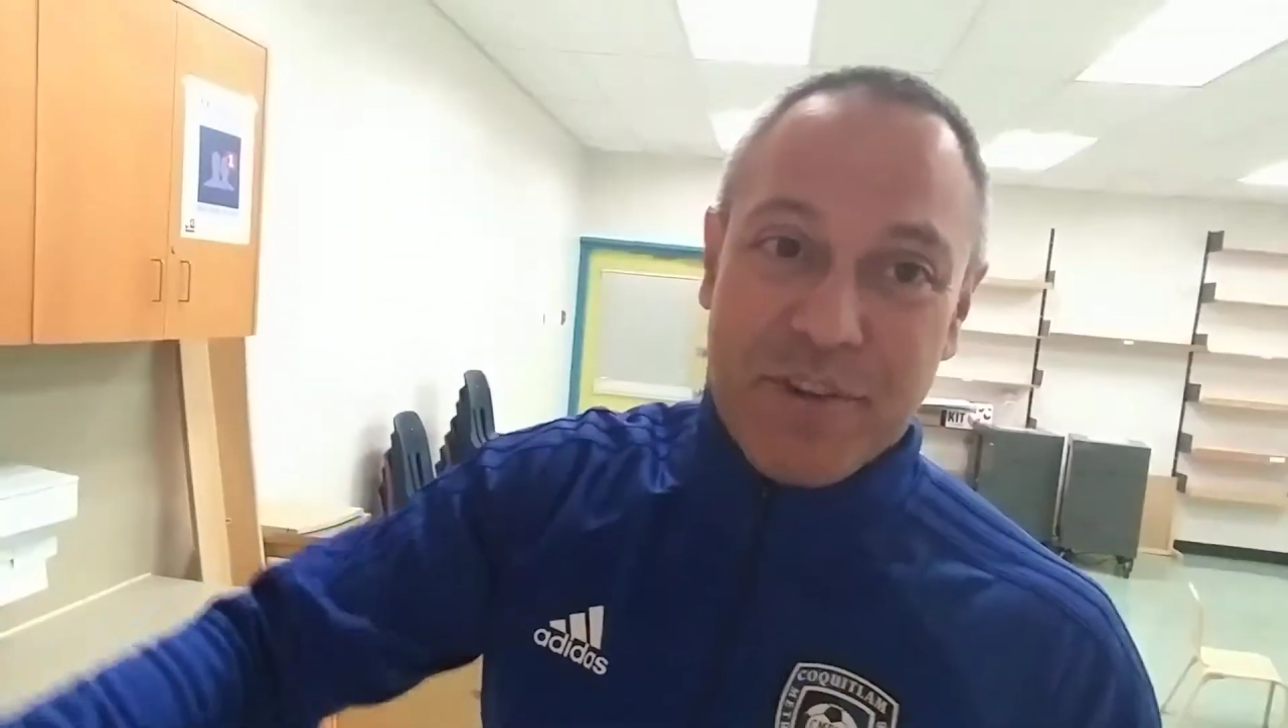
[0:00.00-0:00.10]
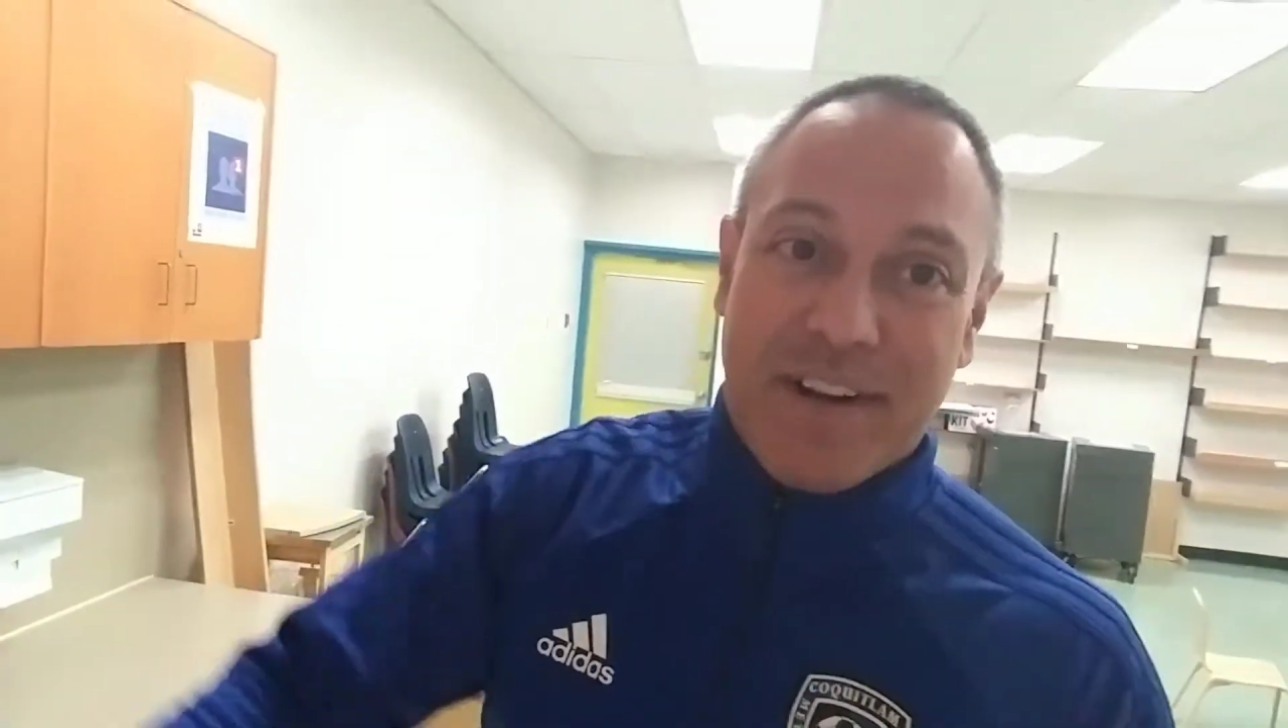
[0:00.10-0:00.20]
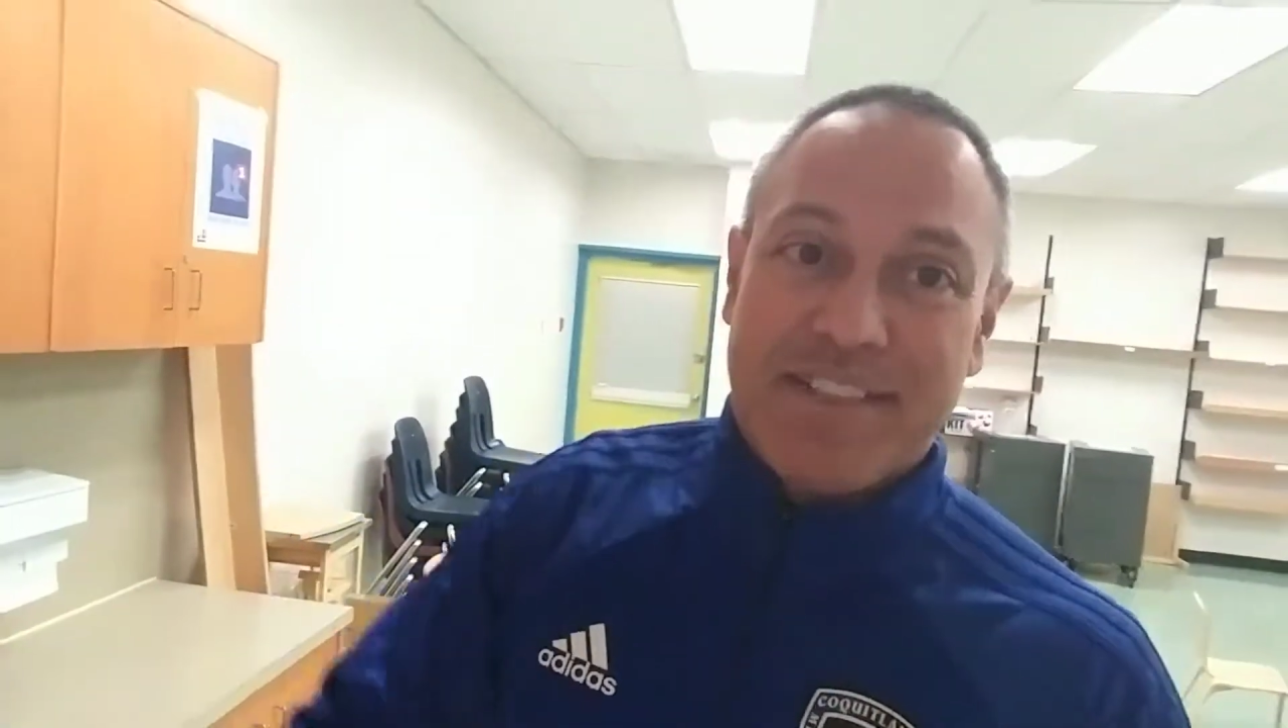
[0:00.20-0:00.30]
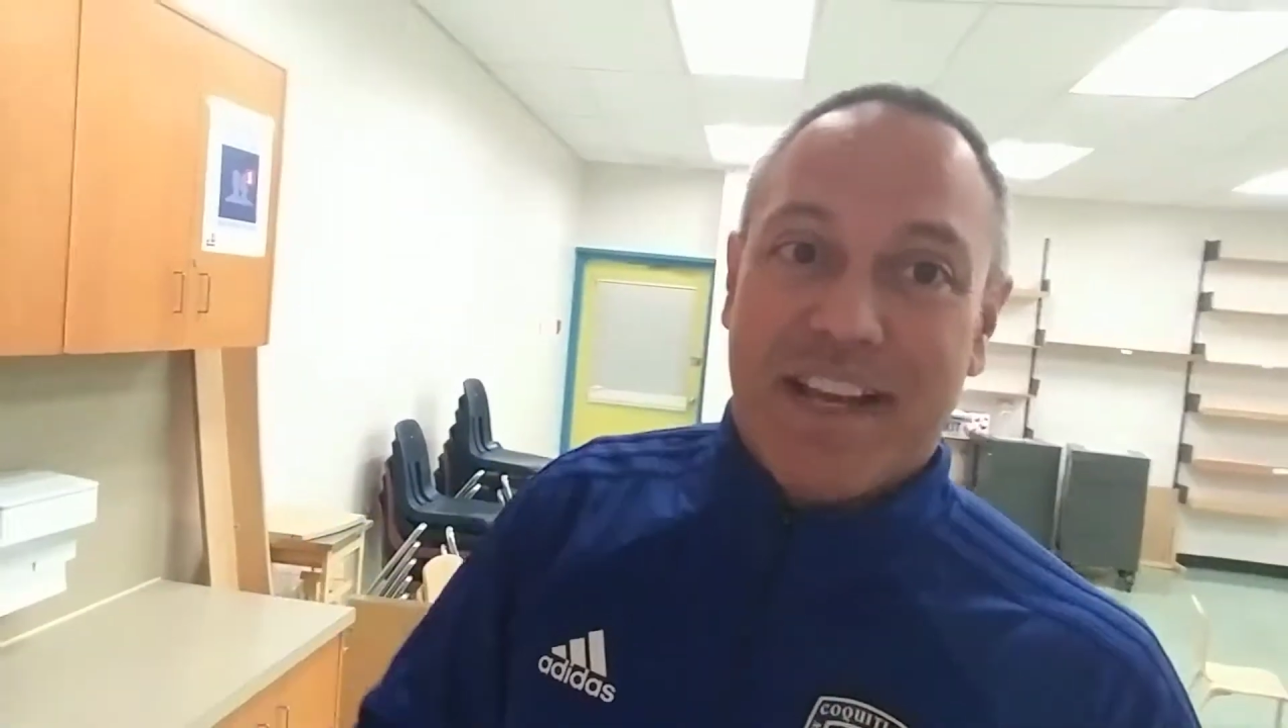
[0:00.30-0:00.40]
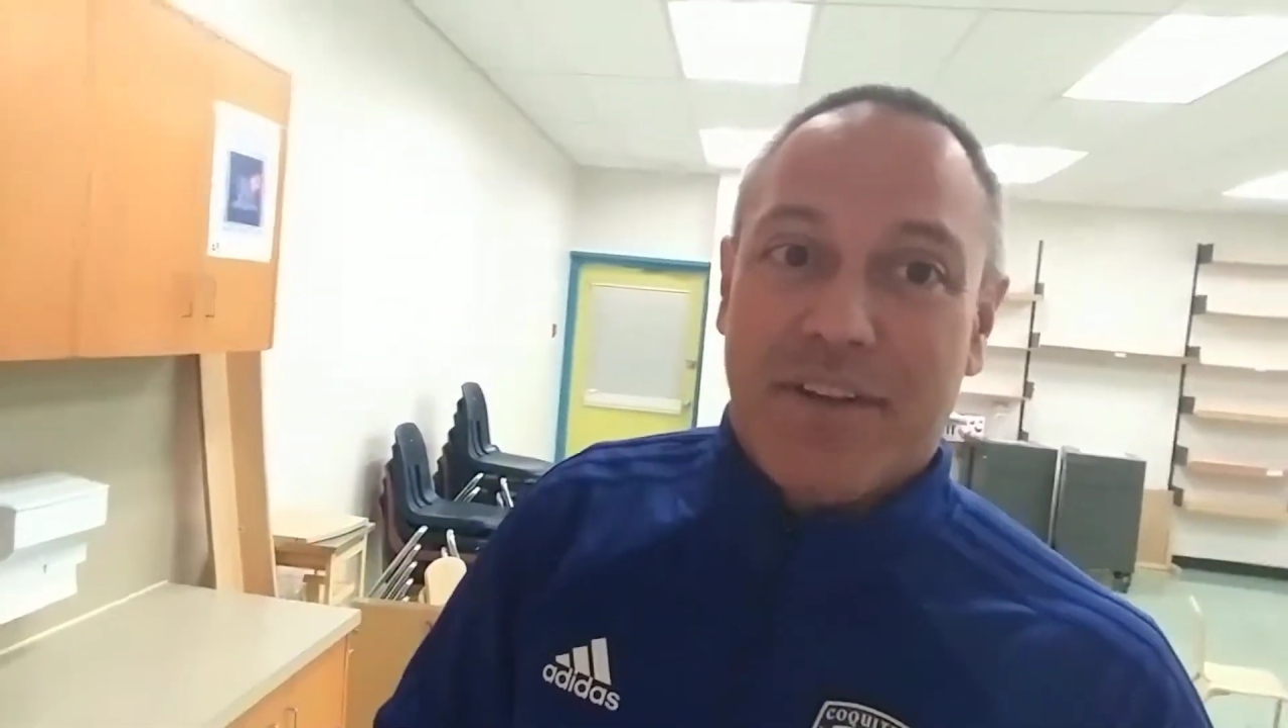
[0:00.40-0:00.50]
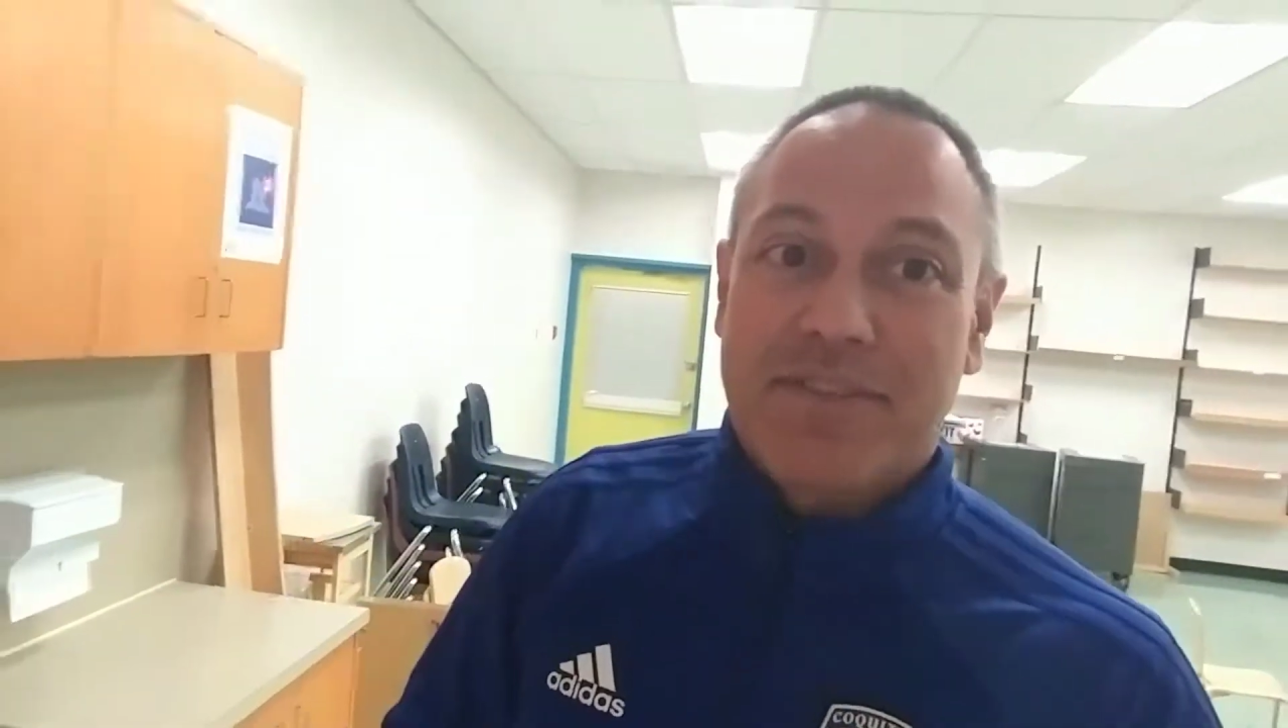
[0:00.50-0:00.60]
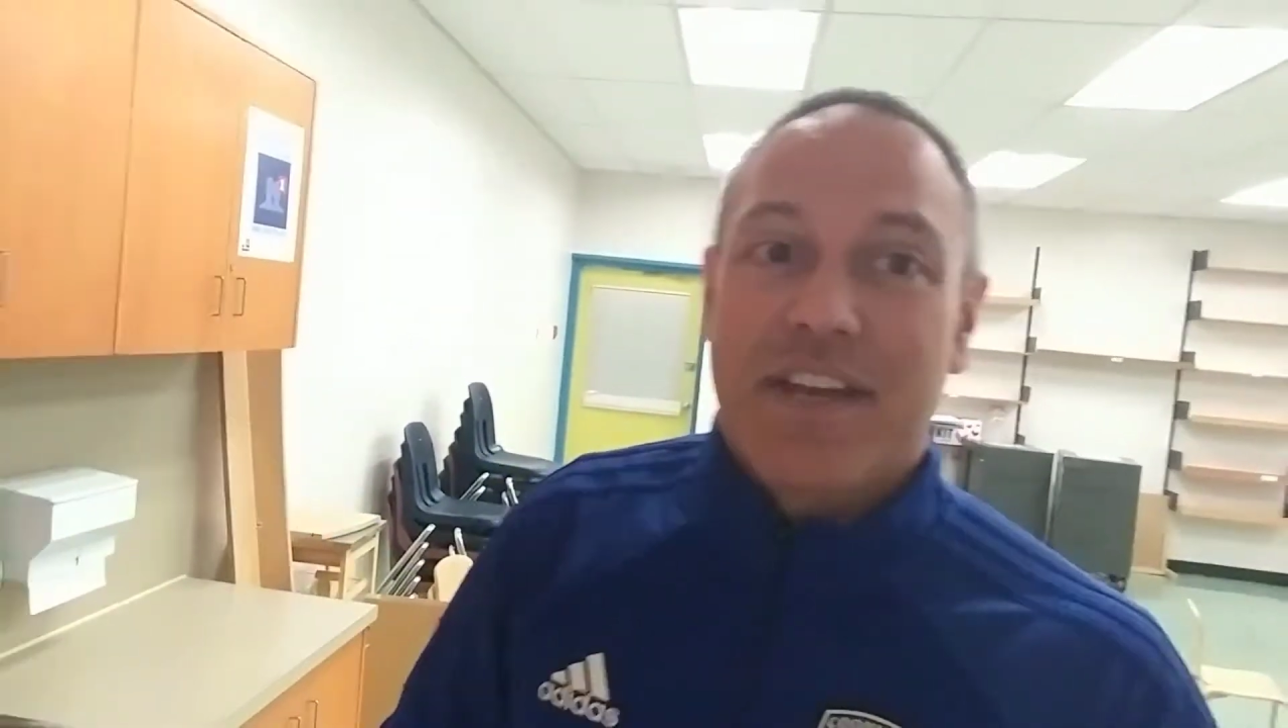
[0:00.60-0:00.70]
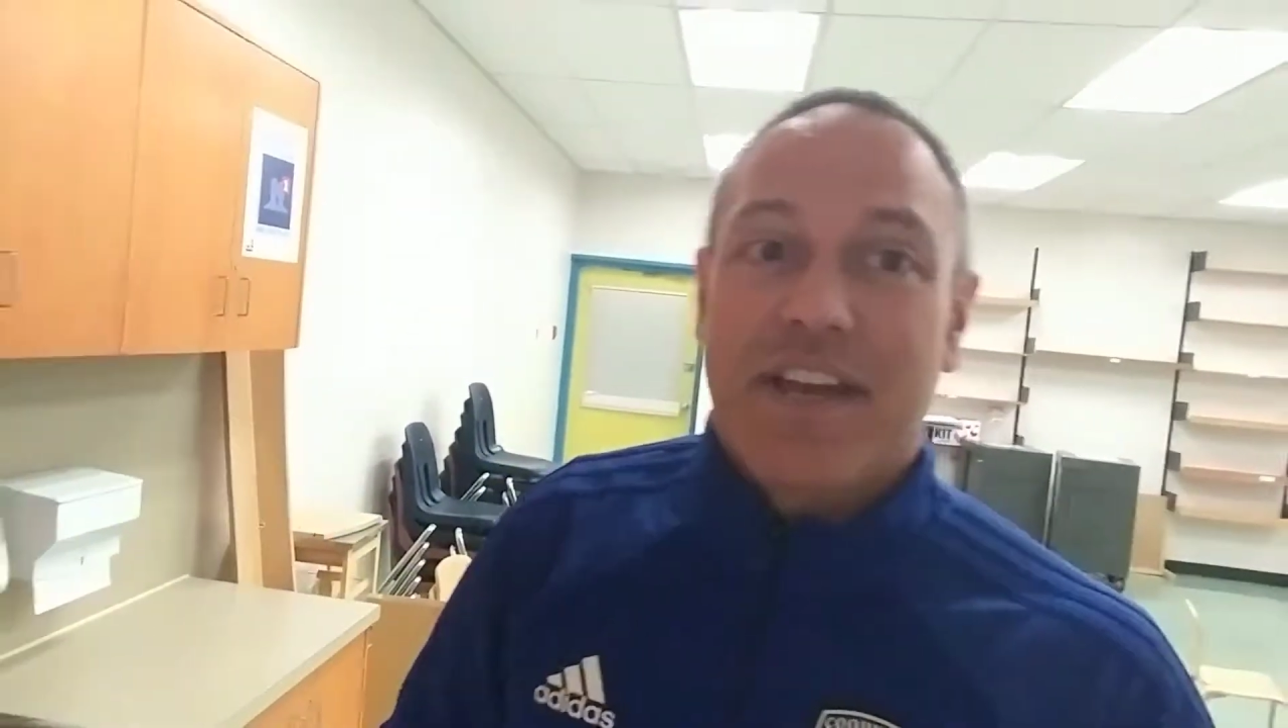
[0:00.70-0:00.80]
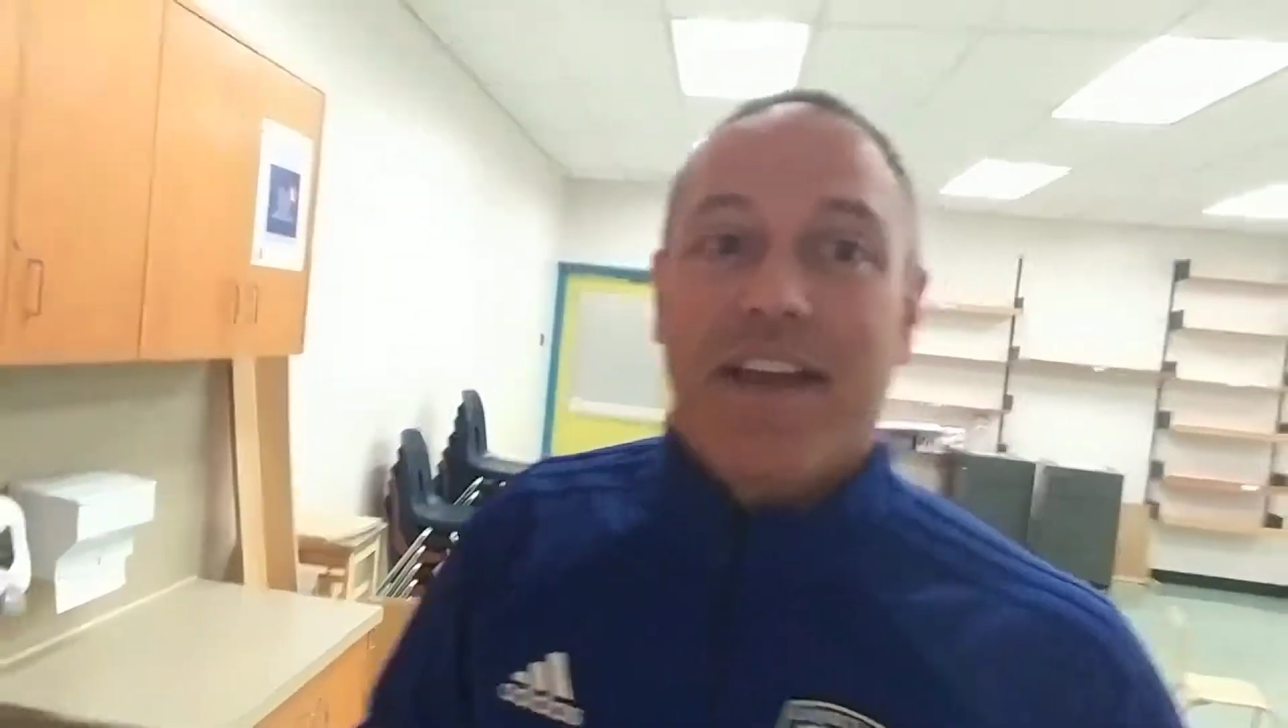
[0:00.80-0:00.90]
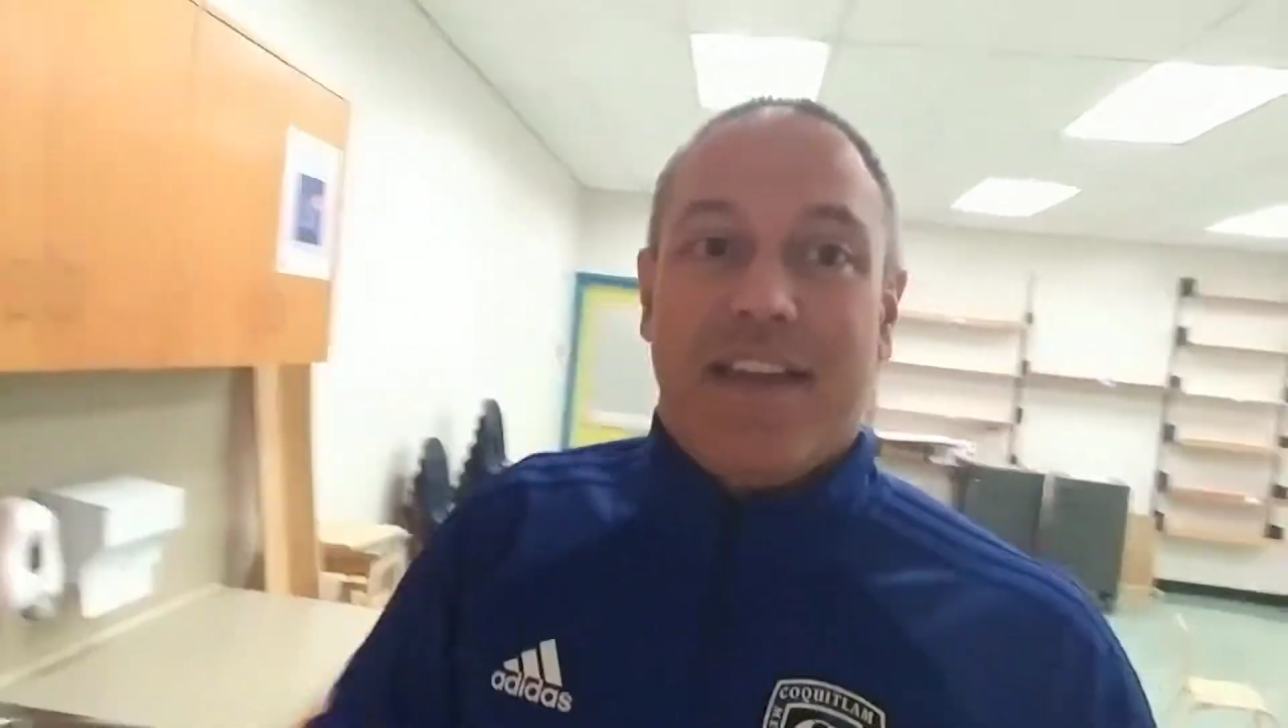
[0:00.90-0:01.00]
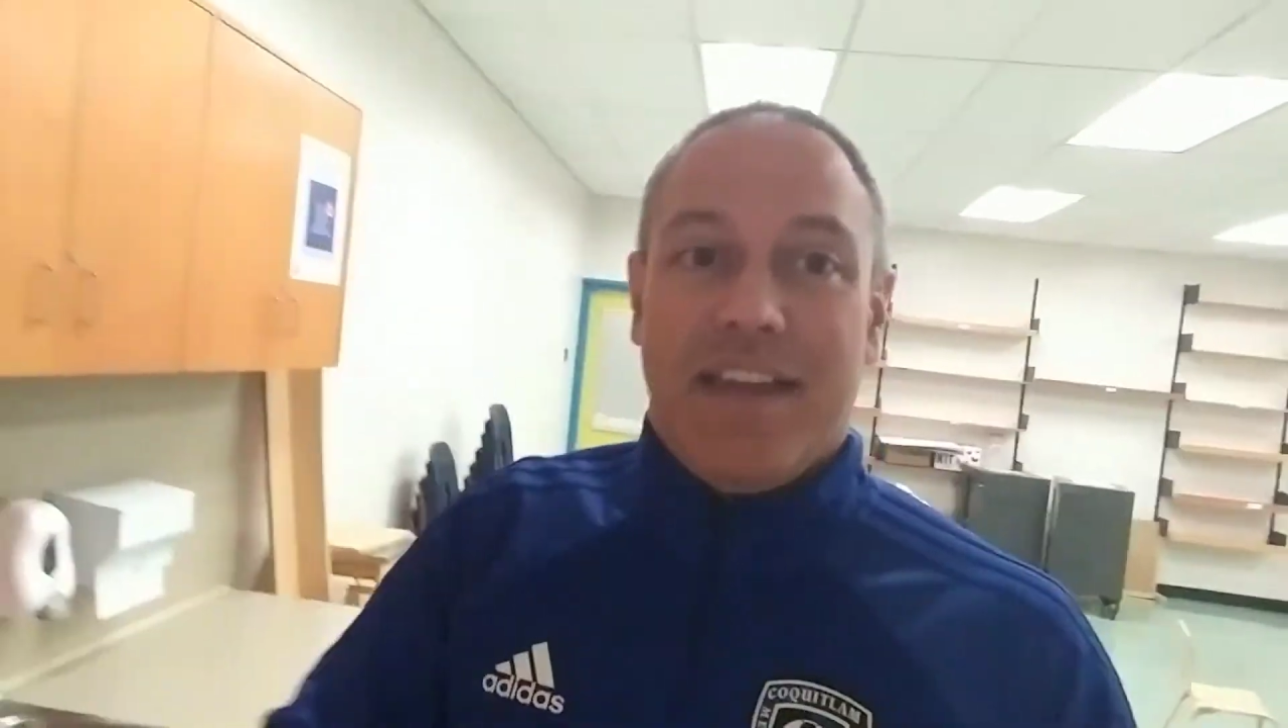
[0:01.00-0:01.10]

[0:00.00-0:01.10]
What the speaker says: ourselves